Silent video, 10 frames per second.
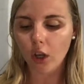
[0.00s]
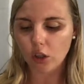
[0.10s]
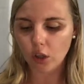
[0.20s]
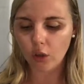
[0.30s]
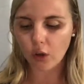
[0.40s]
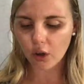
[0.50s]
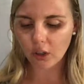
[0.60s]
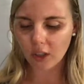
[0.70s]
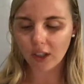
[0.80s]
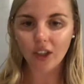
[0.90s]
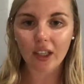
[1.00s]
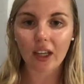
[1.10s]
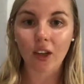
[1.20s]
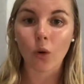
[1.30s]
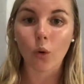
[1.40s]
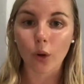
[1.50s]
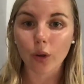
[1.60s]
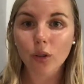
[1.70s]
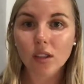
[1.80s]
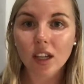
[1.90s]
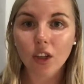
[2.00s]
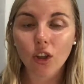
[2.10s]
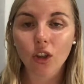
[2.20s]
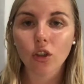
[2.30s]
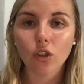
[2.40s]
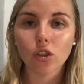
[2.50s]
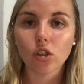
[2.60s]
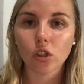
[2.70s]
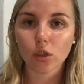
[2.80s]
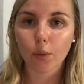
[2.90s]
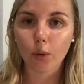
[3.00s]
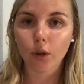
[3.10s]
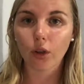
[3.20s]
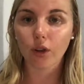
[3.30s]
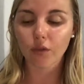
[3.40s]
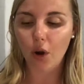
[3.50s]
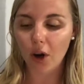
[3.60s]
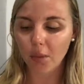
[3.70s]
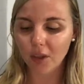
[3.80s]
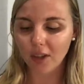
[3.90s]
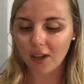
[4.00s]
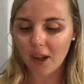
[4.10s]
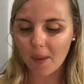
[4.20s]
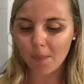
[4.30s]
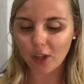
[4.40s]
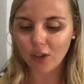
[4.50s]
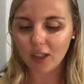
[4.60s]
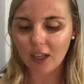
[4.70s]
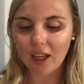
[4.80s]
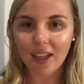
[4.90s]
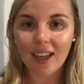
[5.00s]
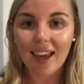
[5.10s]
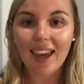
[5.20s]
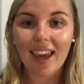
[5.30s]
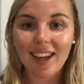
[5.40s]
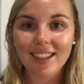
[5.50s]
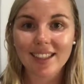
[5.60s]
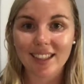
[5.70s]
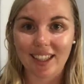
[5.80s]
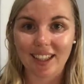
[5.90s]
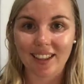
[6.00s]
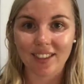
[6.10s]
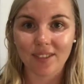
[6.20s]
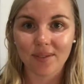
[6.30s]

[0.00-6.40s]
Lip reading: So not only are you getting oils that you can use to support your environment, but you're getting hand cleaner.